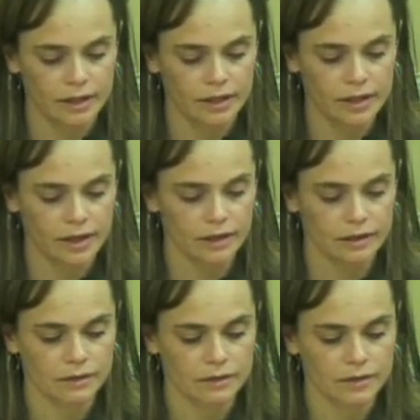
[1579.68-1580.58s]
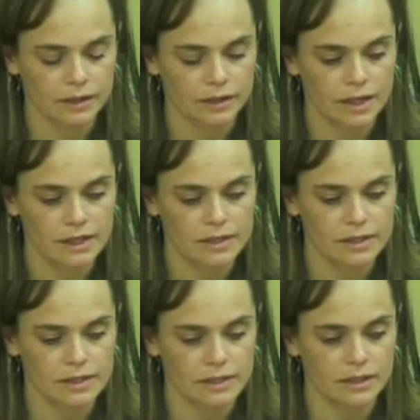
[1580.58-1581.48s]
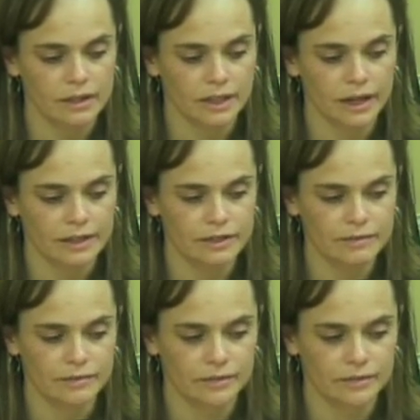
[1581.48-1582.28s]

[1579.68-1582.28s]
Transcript: there is still a kind of,